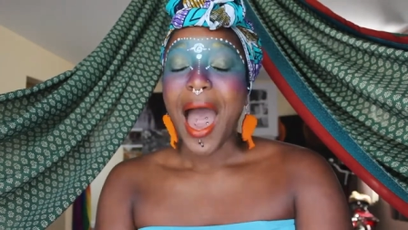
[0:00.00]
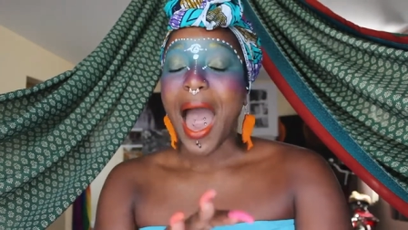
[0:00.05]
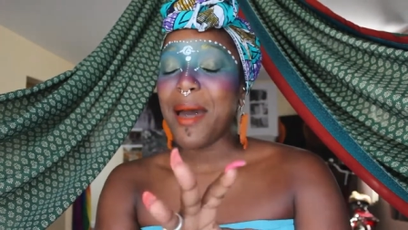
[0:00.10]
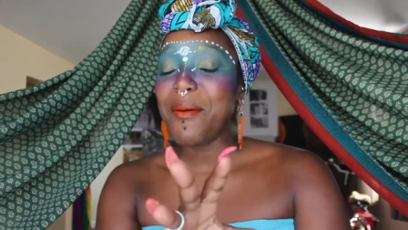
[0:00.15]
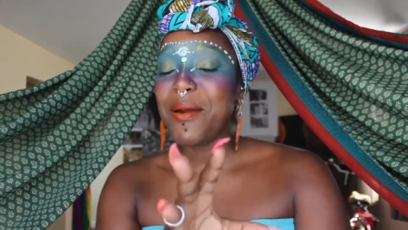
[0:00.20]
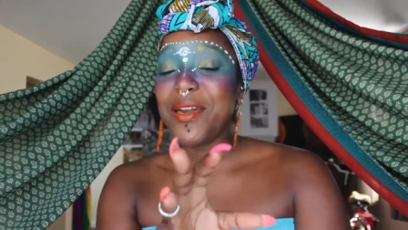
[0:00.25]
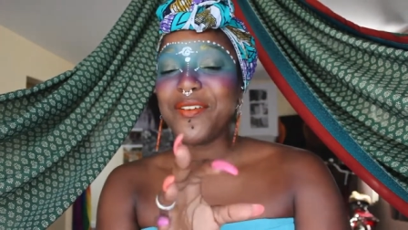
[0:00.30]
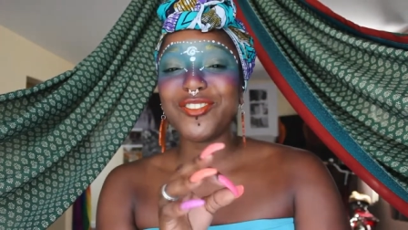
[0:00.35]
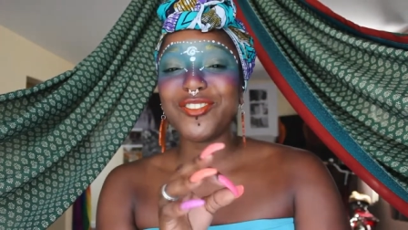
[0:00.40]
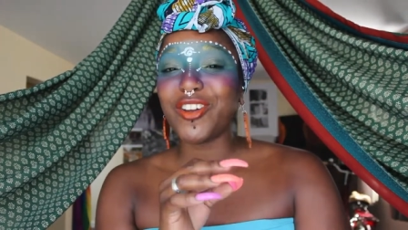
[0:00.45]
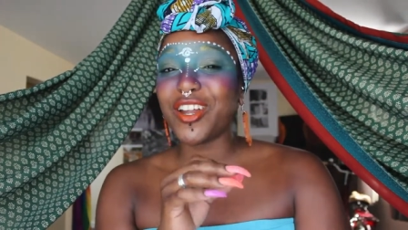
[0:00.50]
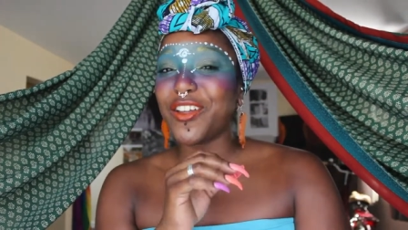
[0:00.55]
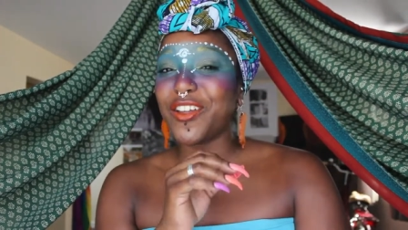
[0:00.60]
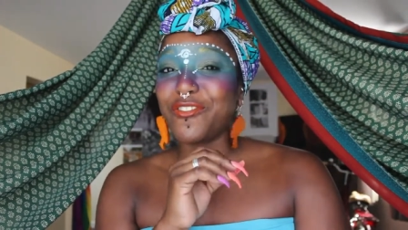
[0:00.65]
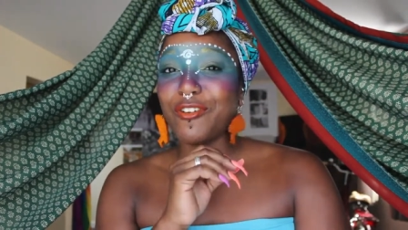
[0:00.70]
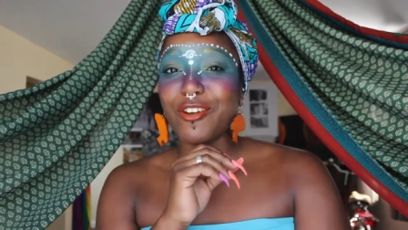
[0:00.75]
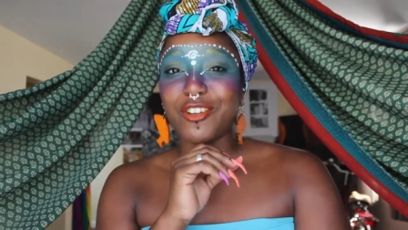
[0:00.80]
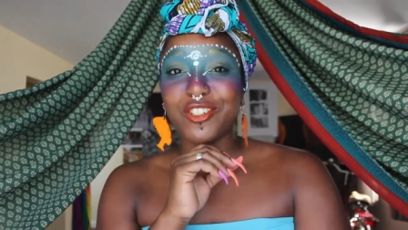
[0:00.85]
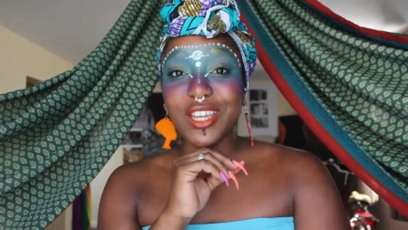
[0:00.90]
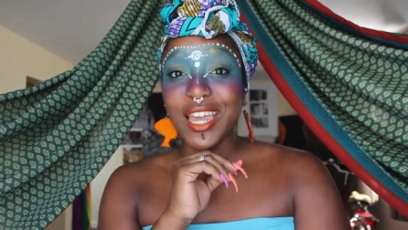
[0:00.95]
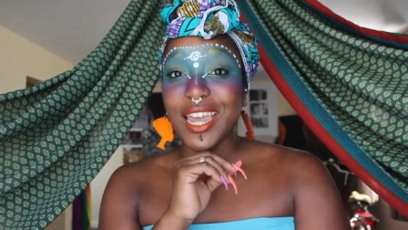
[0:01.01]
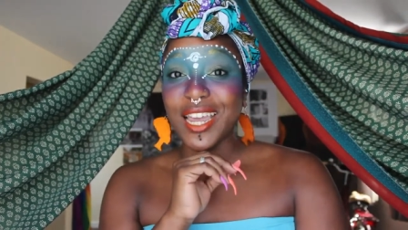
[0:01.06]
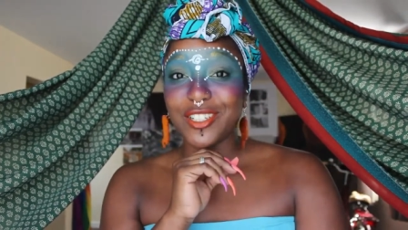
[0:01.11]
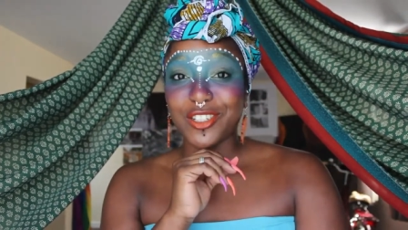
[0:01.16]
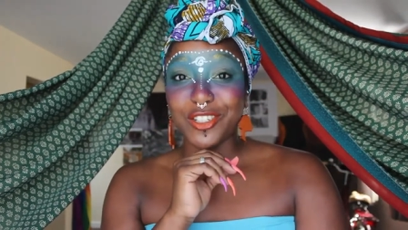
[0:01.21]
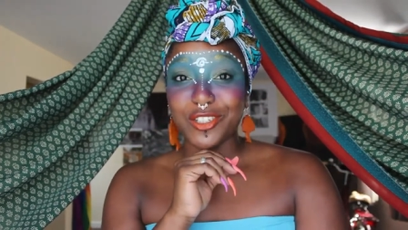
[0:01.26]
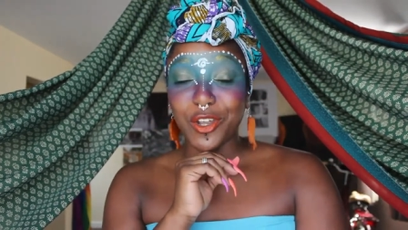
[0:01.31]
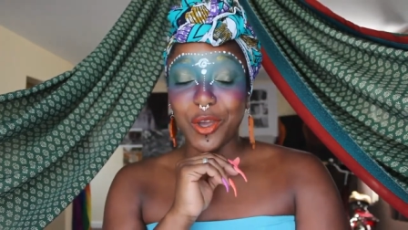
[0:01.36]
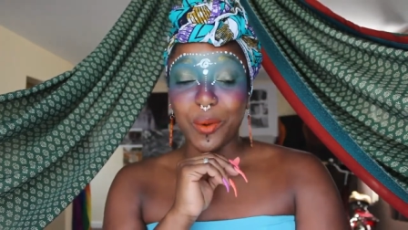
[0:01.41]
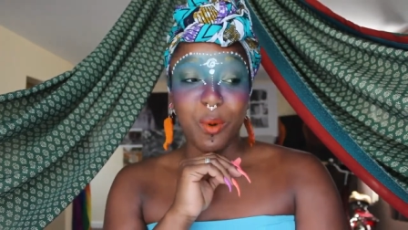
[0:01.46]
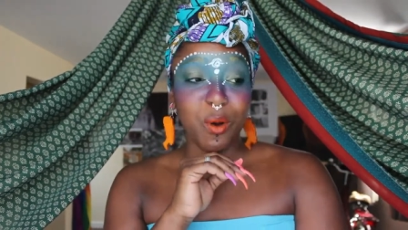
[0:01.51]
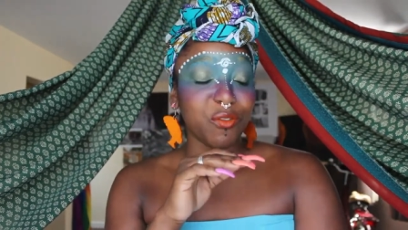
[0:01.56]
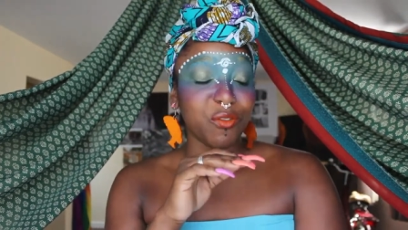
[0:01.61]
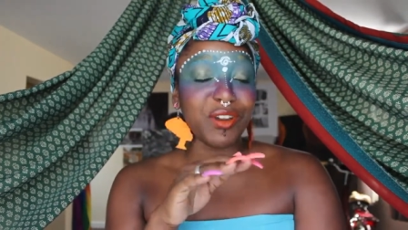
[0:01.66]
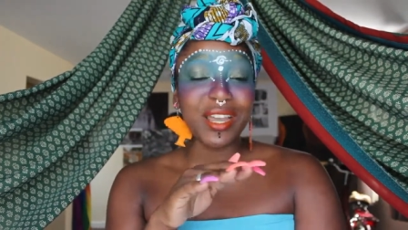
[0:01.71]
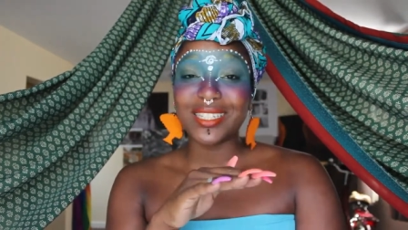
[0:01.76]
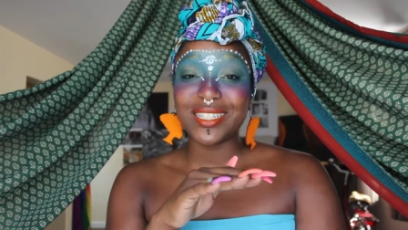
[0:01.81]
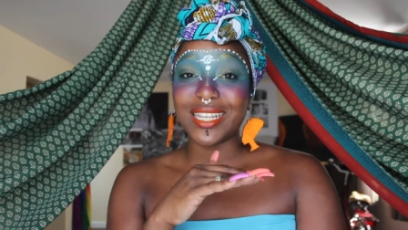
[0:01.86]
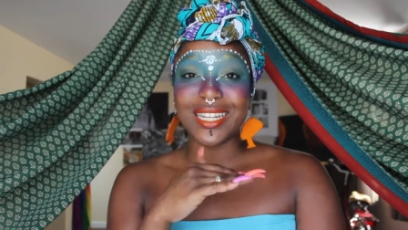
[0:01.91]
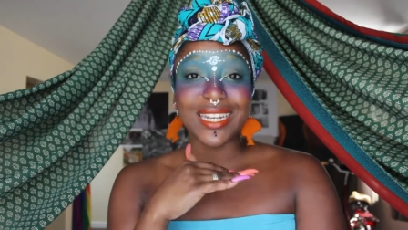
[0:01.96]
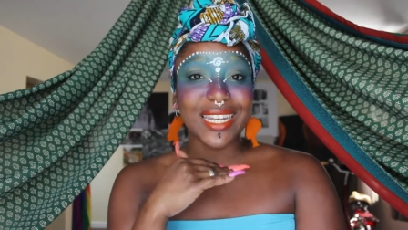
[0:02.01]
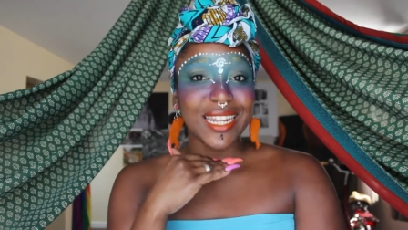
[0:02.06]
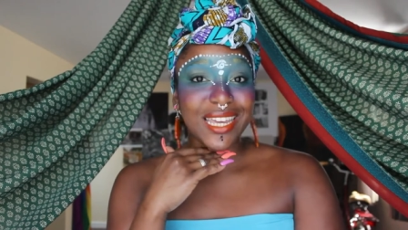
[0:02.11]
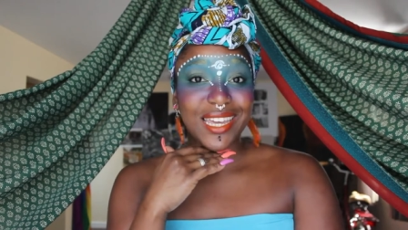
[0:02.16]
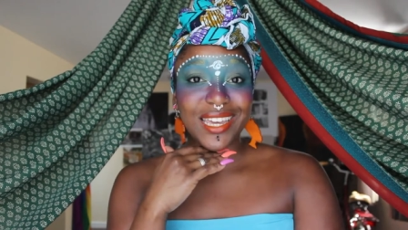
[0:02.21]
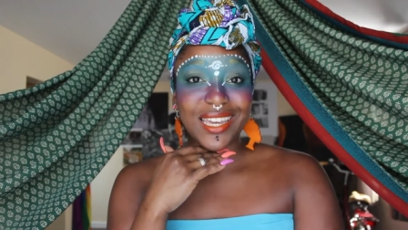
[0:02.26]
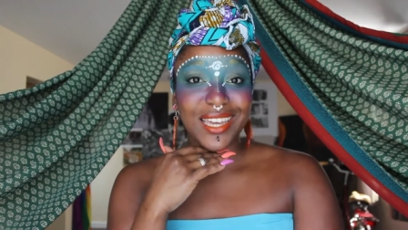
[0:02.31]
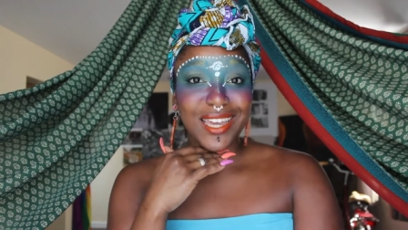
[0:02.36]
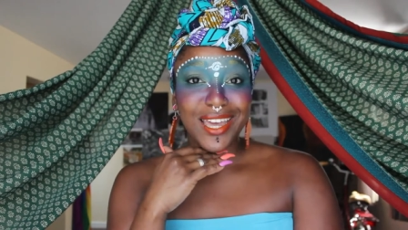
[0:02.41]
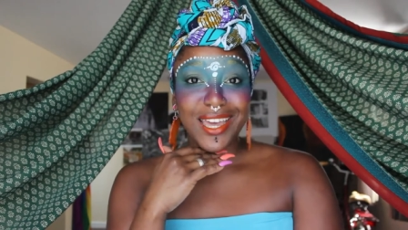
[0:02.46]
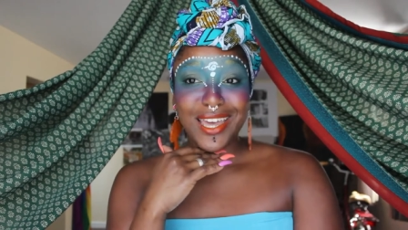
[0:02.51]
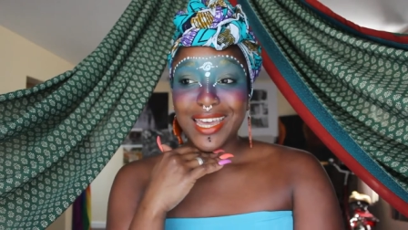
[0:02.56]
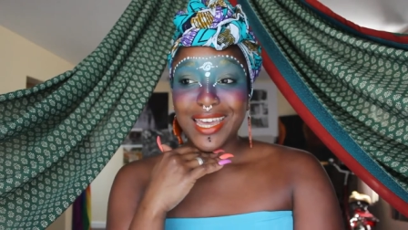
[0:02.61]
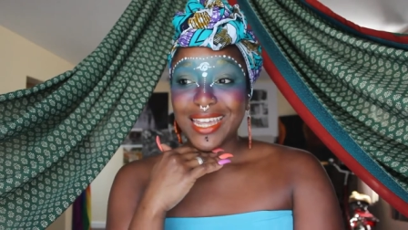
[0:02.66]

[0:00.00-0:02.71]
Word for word: I'm not even trying to throw shade, you know, but recently,